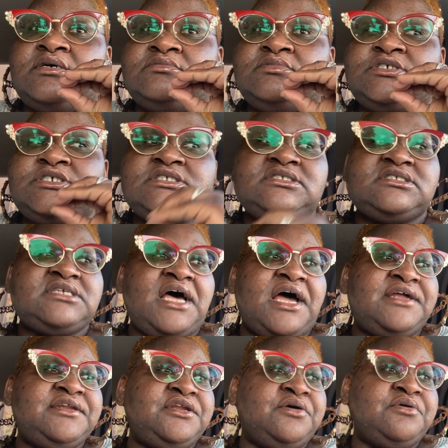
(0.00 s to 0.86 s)
Just a
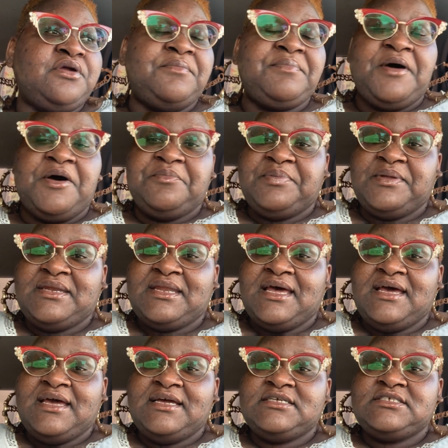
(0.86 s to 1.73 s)
side note about Ben
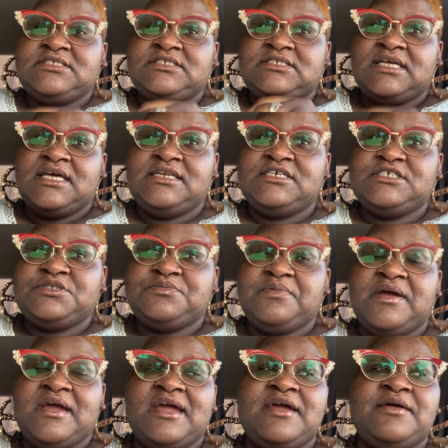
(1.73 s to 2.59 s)
Nye's setting
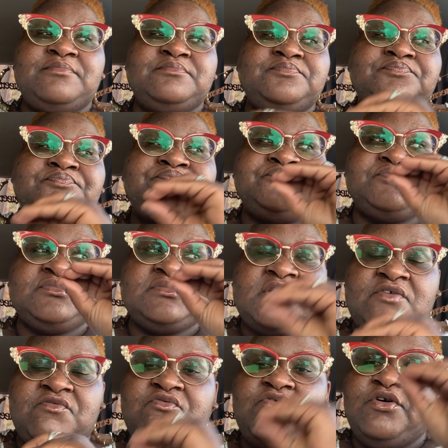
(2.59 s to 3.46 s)
spray
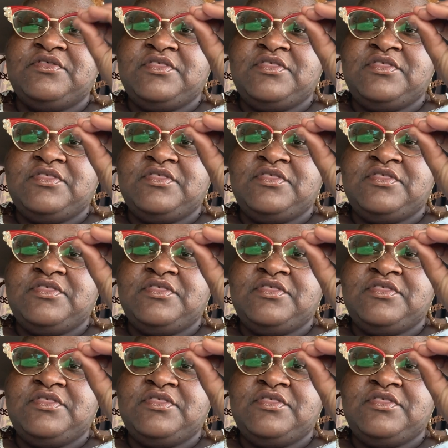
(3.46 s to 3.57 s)
for